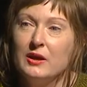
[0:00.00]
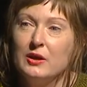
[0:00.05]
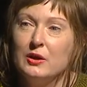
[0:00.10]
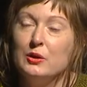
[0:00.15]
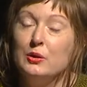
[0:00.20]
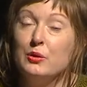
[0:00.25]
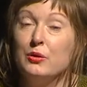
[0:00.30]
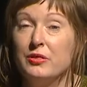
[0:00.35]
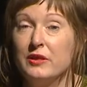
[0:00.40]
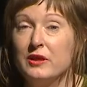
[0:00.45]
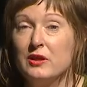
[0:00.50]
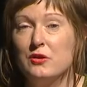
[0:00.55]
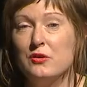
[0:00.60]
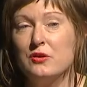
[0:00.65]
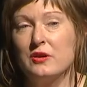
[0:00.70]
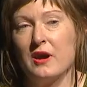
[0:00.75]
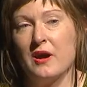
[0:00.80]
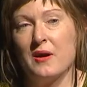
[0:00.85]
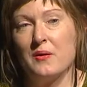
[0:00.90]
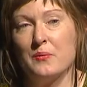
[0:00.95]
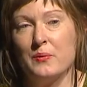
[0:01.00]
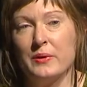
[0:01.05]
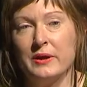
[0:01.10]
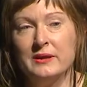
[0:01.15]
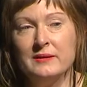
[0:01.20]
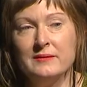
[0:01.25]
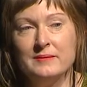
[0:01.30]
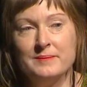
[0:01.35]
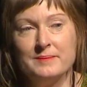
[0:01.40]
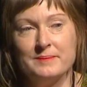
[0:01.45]
you think you can't
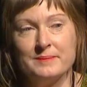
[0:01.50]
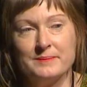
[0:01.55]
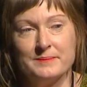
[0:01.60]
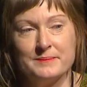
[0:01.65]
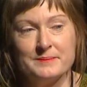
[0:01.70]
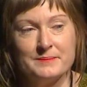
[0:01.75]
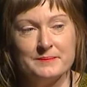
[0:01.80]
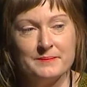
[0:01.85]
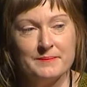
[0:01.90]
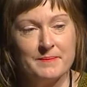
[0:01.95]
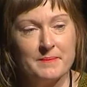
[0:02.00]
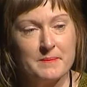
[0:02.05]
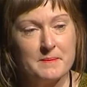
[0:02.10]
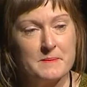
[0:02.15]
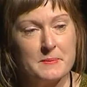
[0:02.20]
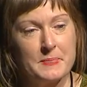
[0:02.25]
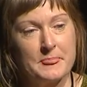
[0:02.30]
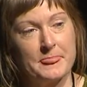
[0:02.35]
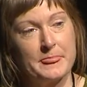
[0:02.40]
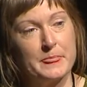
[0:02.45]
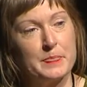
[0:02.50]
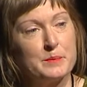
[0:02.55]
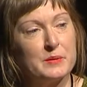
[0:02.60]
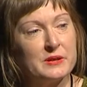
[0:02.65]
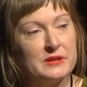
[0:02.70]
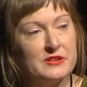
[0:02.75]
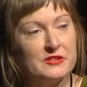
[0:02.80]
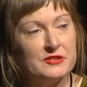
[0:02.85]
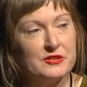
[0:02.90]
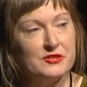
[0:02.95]
win, but
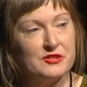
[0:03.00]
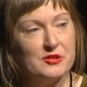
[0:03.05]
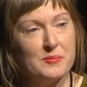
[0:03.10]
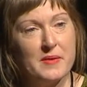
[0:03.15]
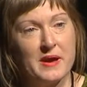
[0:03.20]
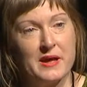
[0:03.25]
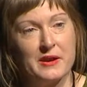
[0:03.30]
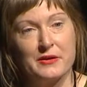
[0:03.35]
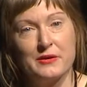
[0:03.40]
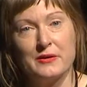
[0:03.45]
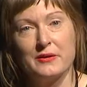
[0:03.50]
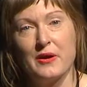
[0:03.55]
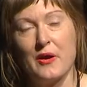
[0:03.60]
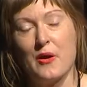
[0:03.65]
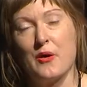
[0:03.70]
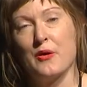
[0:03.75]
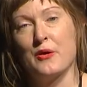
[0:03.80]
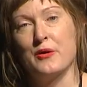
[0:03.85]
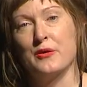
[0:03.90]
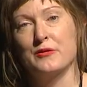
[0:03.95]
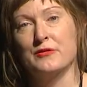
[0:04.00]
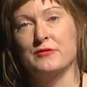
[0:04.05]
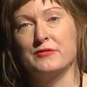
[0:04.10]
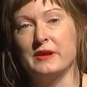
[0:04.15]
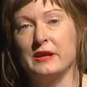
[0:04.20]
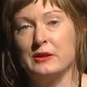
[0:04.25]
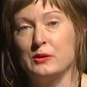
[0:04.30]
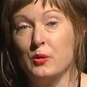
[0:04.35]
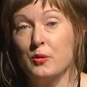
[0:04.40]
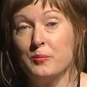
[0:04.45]
it's just a matter of
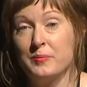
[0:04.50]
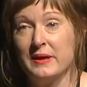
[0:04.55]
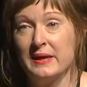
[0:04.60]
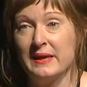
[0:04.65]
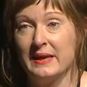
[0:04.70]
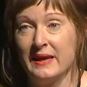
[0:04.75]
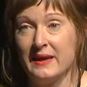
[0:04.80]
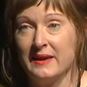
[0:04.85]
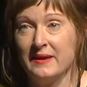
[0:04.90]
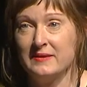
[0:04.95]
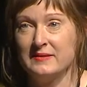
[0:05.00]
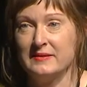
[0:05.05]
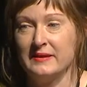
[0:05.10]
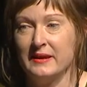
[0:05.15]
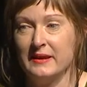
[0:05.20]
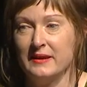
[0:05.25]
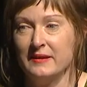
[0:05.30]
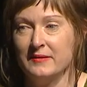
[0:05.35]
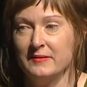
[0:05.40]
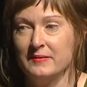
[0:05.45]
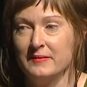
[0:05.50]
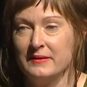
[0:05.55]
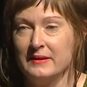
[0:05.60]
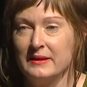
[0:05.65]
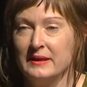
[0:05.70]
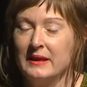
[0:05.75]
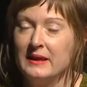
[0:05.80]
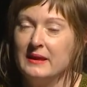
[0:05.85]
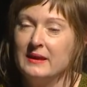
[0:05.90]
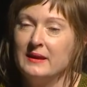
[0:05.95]
it not being easy.
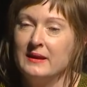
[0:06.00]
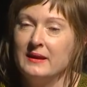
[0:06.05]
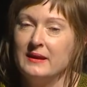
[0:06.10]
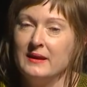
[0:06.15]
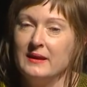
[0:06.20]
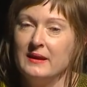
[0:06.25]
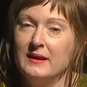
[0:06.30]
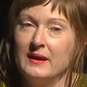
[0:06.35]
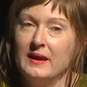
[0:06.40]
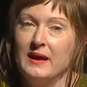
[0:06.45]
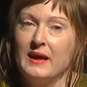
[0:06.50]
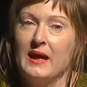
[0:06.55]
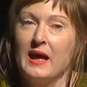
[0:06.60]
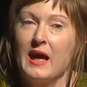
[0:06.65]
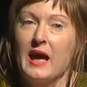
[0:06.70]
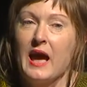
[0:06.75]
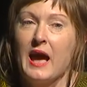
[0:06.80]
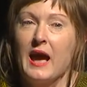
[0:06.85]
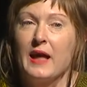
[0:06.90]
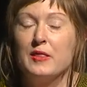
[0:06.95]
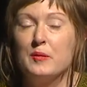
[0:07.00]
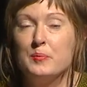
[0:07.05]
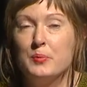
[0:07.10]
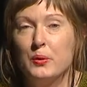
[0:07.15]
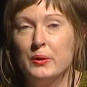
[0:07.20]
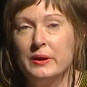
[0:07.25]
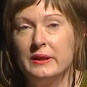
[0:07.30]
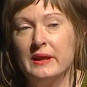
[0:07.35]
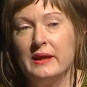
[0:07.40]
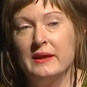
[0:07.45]
And the
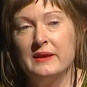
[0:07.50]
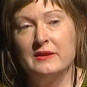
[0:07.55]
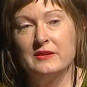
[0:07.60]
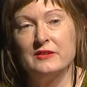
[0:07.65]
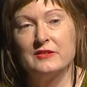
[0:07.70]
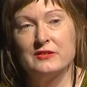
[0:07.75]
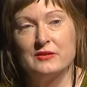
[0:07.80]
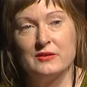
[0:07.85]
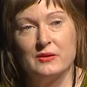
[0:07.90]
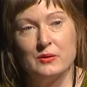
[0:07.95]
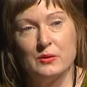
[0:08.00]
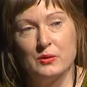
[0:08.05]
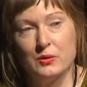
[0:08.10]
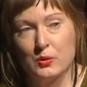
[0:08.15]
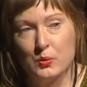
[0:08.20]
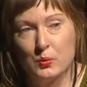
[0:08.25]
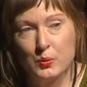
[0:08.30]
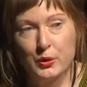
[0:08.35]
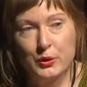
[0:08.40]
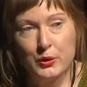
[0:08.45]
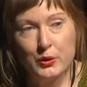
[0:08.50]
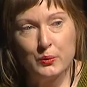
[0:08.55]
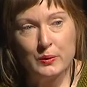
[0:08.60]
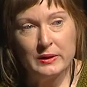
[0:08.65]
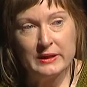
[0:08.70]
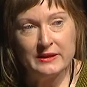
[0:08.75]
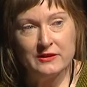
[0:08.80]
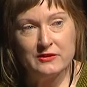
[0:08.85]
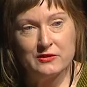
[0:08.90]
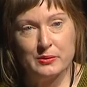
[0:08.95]
point is what you're
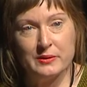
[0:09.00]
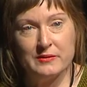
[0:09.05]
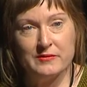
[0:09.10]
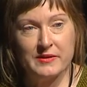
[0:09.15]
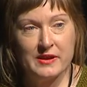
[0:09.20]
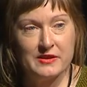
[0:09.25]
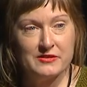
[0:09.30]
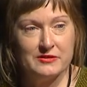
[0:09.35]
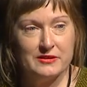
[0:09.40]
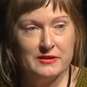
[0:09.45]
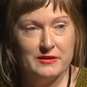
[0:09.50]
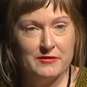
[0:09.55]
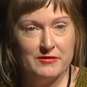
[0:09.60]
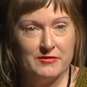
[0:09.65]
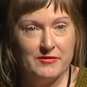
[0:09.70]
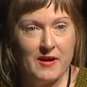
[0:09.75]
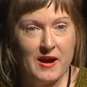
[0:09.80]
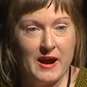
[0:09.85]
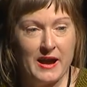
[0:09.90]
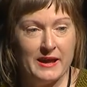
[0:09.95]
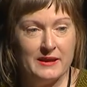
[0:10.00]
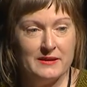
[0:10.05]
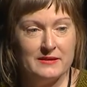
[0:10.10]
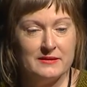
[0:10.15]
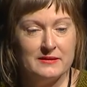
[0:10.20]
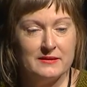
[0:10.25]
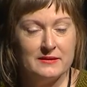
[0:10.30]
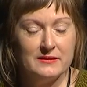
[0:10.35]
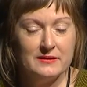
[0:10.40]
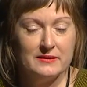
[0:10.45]
willing to invest in the
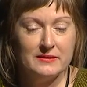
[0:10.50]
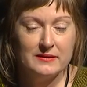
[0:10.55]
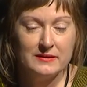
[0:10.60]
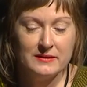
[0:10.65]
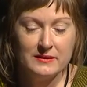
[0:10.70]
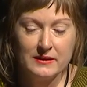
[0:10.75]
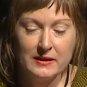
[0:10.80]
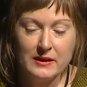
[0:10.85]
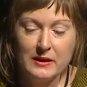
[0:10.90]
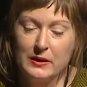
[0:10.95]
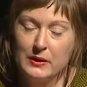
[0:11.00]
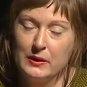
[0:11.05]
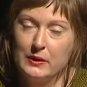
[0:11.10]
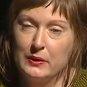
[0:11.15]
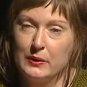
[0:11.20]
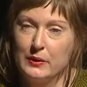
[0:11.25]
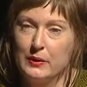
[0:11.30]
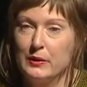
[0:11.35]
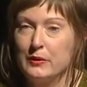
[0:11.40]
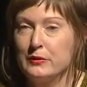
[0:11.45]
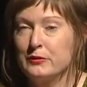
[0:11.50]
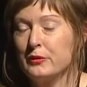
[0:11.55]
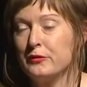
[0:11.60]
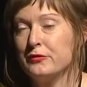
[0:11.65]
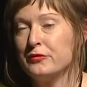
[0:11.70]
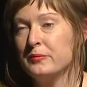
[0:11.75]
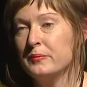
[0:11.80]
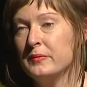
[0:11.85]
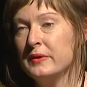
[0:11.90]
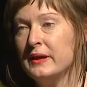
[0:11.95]
fight. So
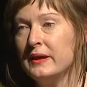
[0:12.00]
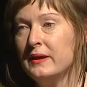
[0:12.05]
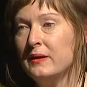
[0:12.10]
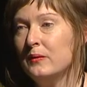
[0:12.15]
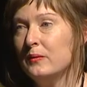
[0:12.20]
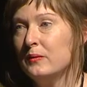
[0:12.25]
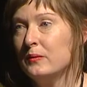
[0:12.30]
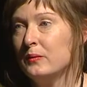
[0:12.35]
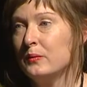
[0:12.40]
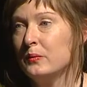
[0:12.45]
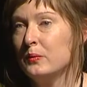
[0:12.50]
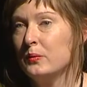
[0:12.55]
for me,